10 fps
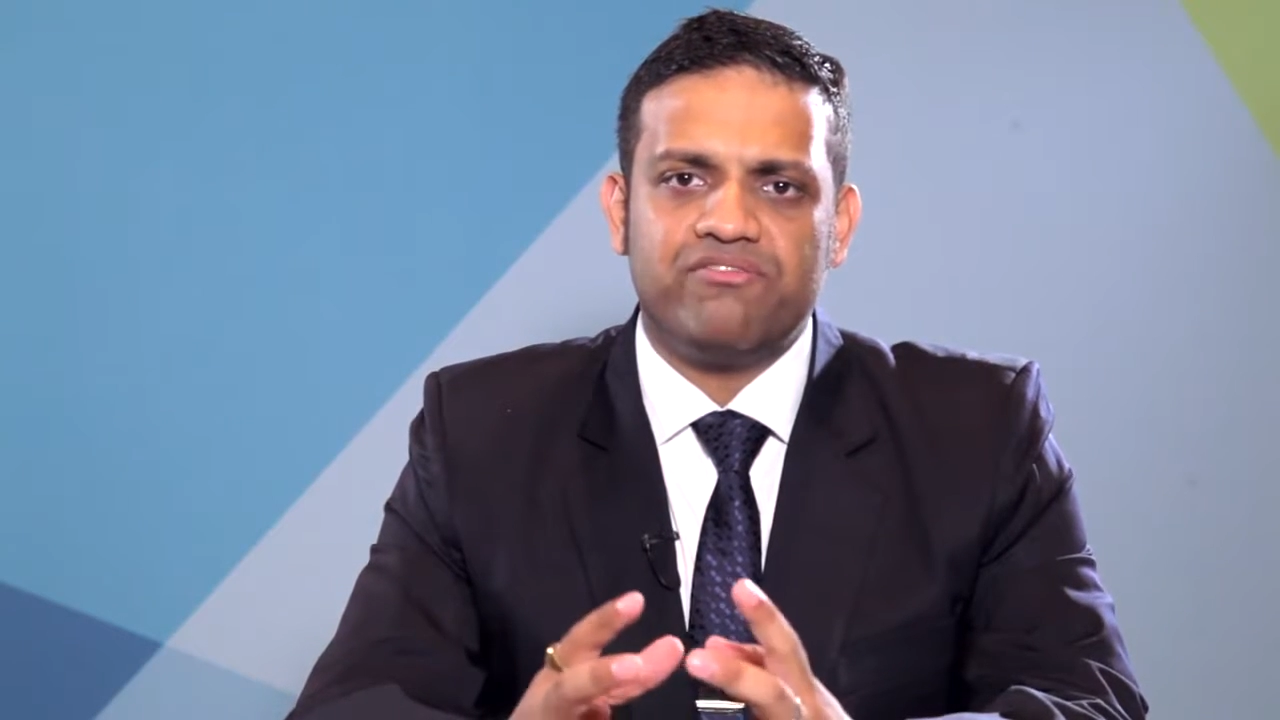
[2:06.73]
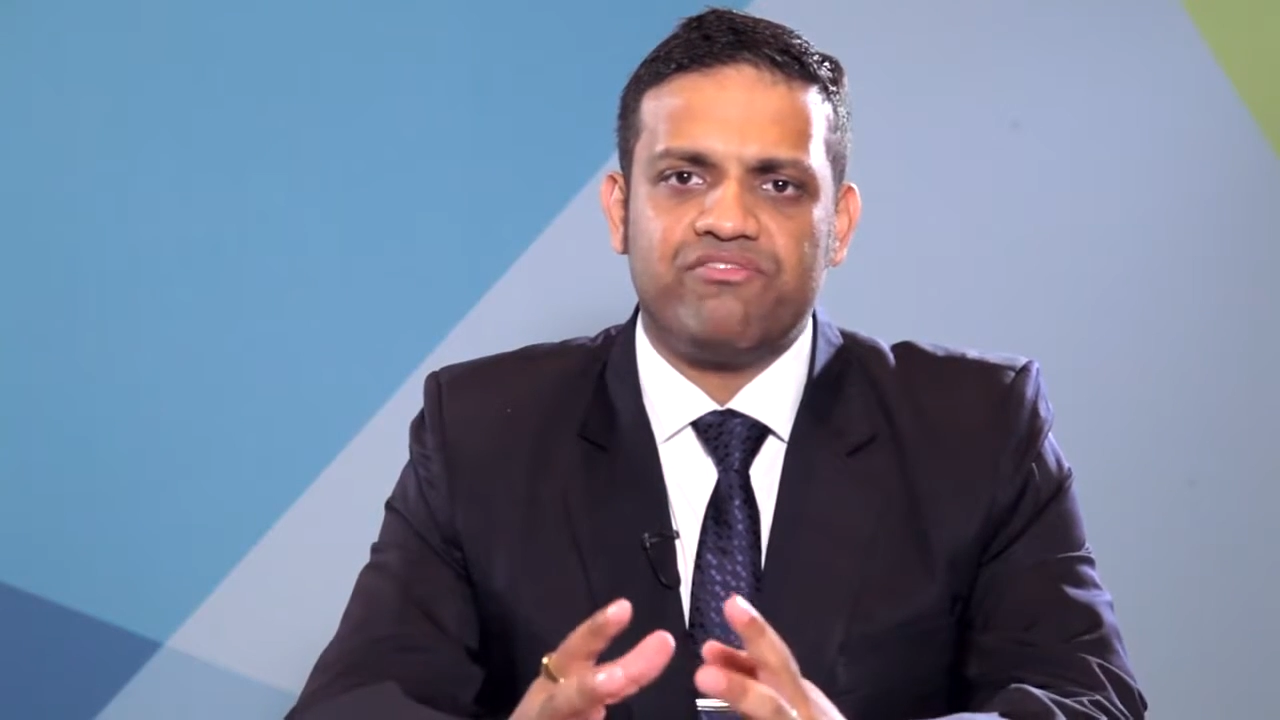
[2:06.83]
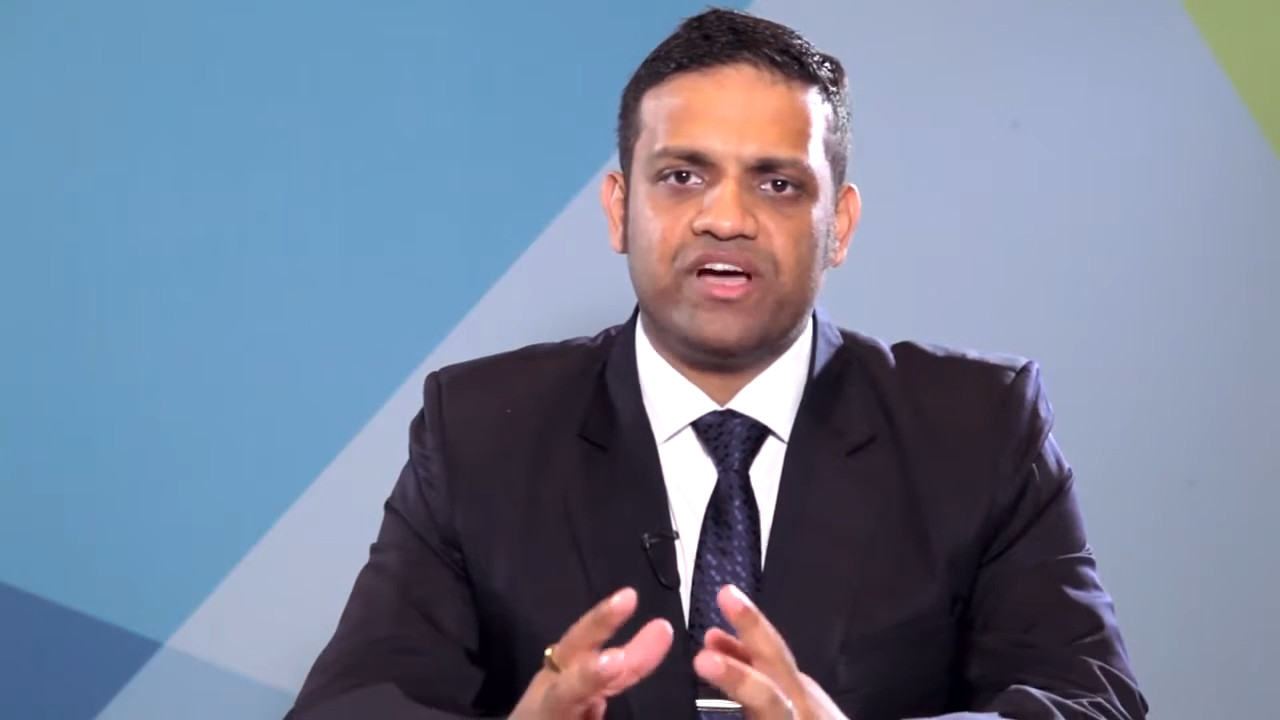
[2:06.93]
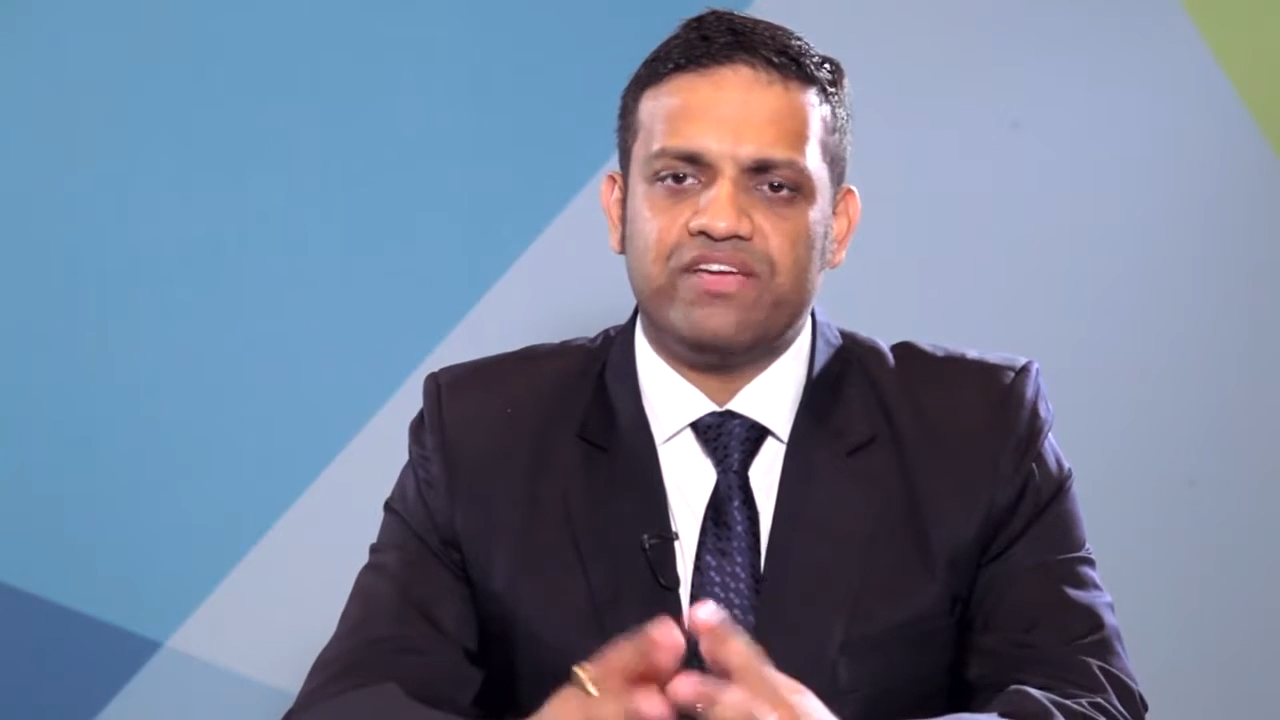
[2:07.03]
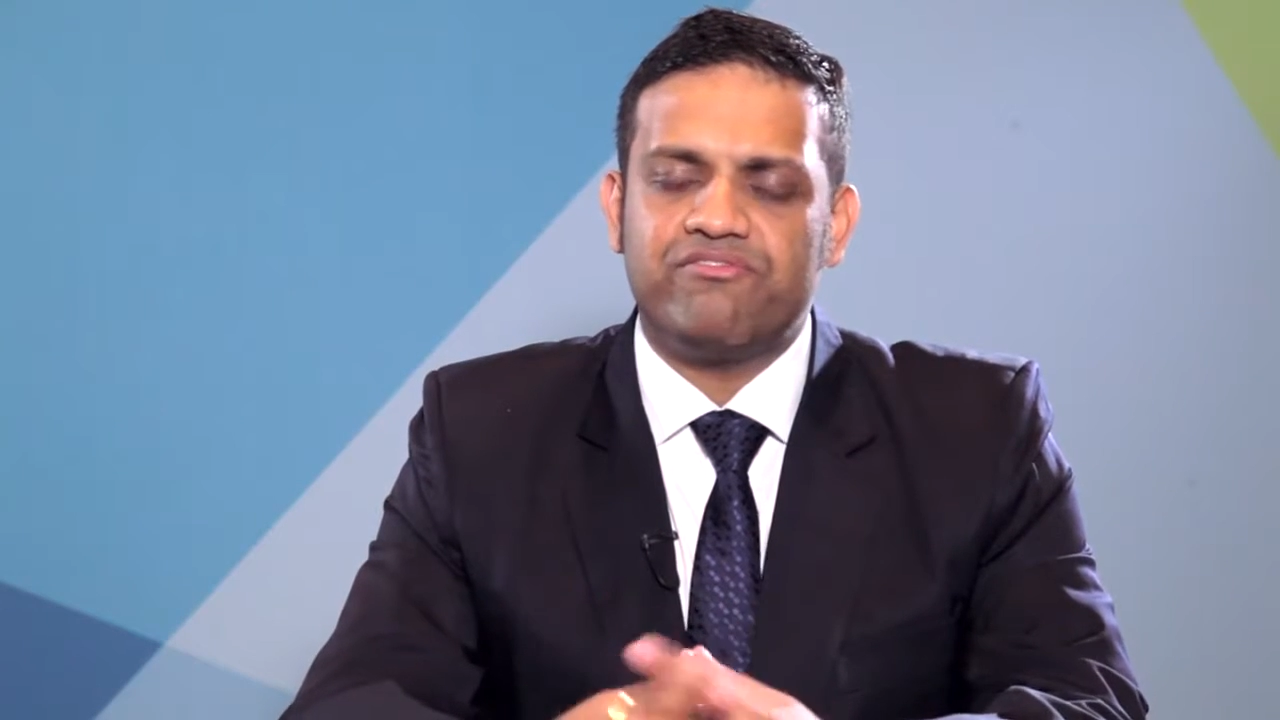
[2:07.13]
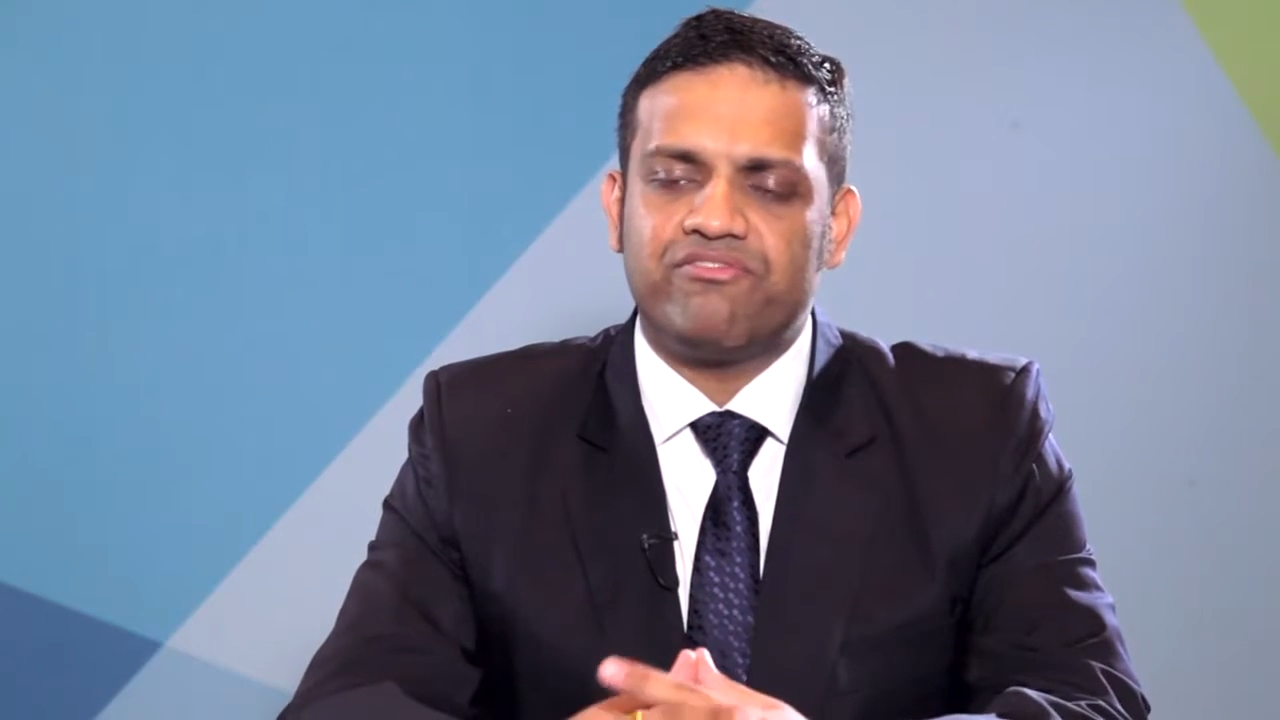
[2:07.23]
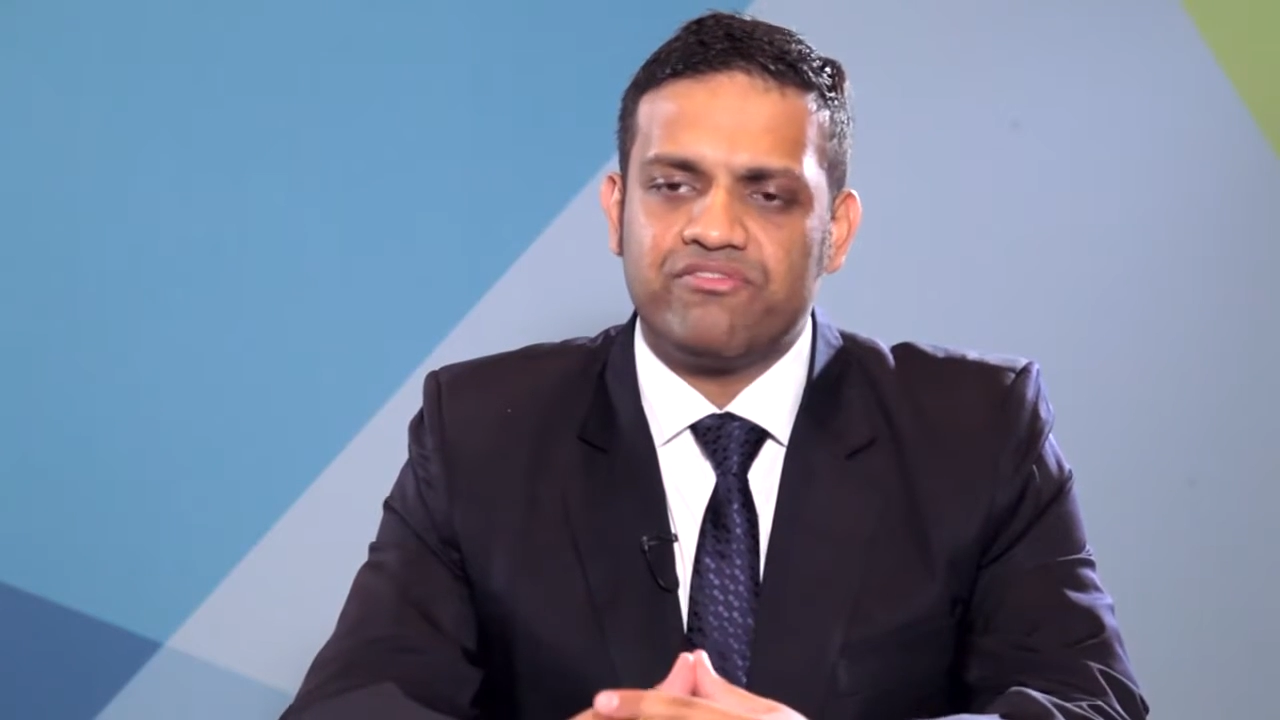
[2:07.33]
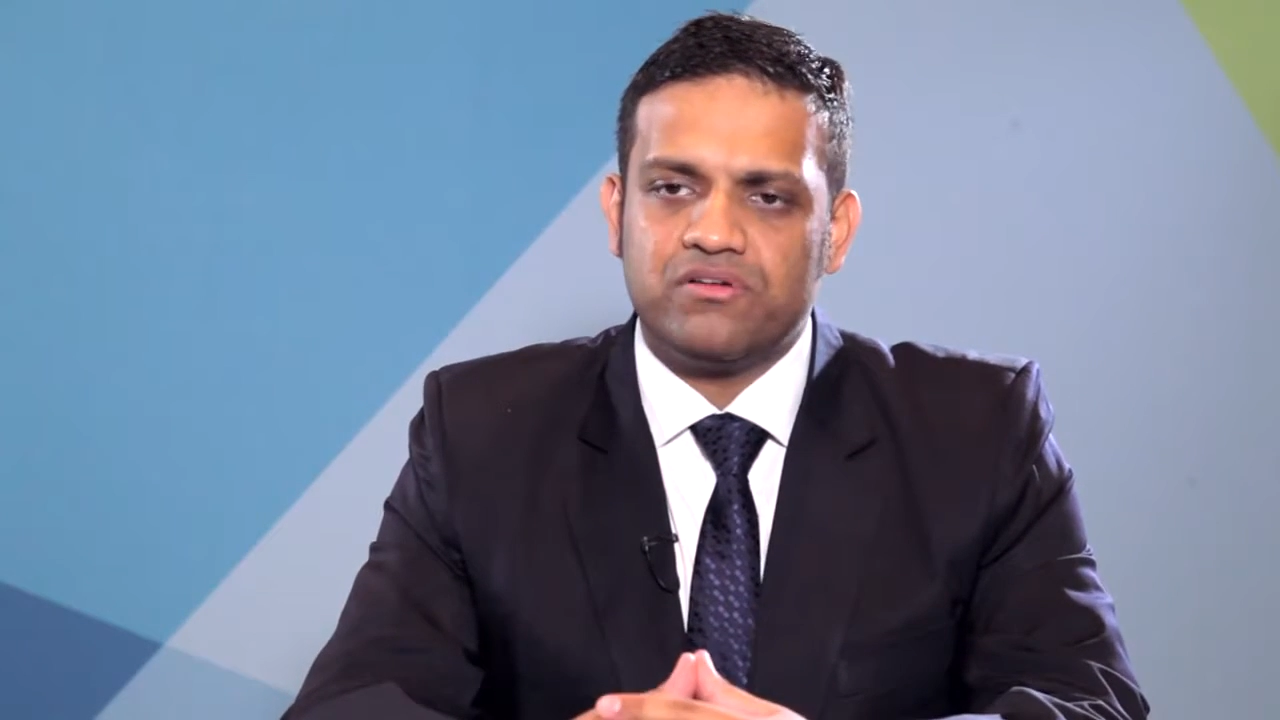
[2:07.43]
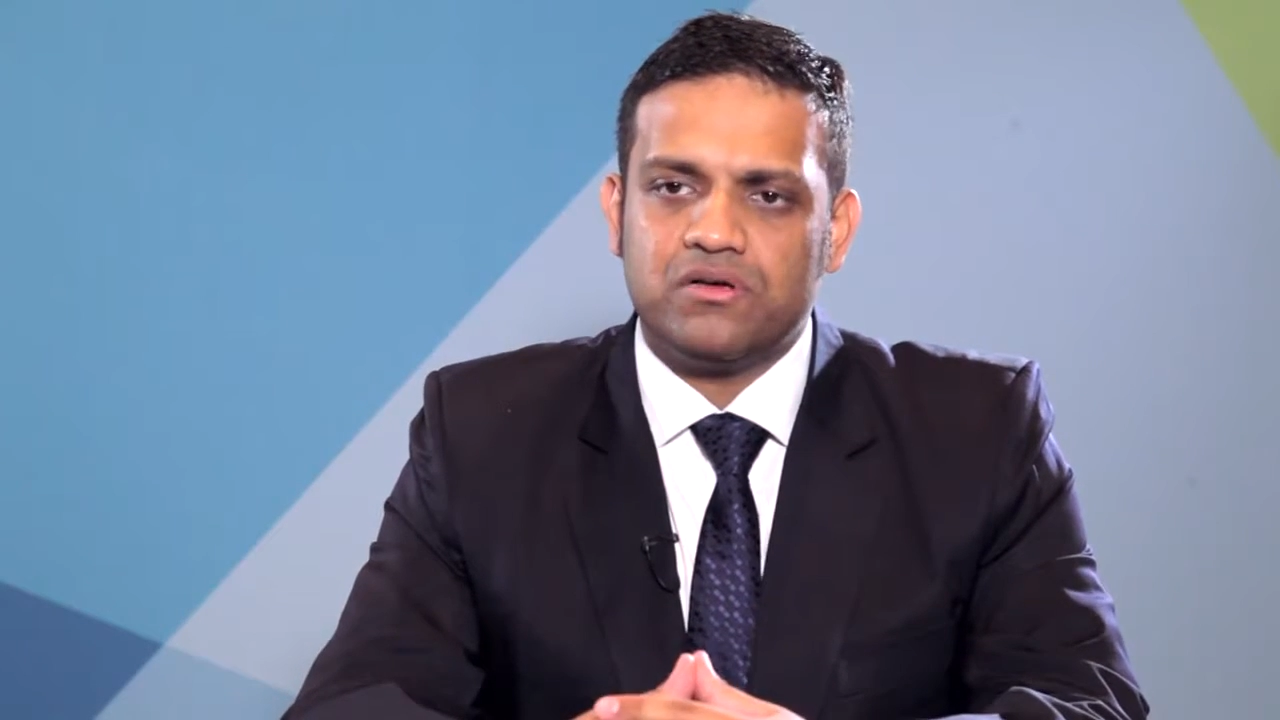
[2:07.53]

5